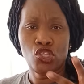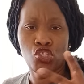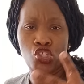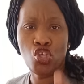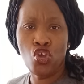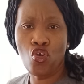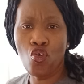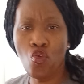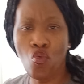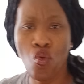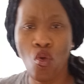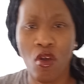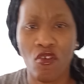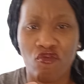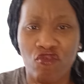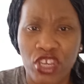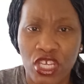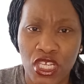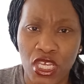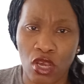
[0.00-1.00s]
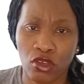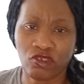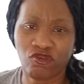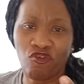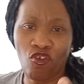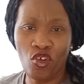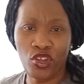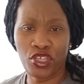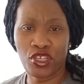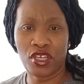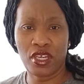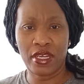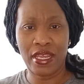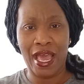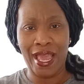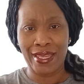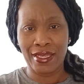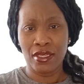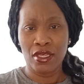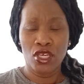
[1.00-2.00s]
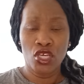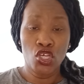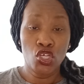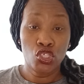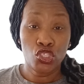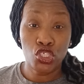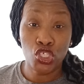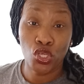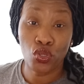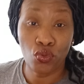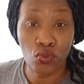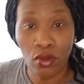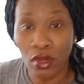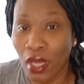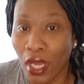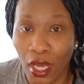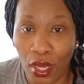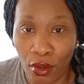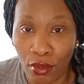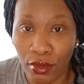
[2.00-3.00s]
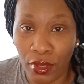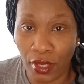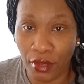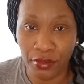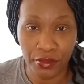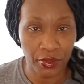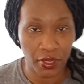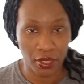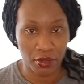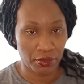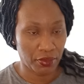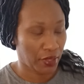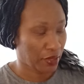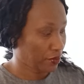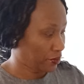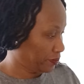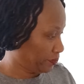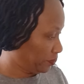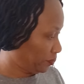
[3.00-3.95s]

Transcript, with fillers: two videos for you tonight. Two. I don't know. I don't know.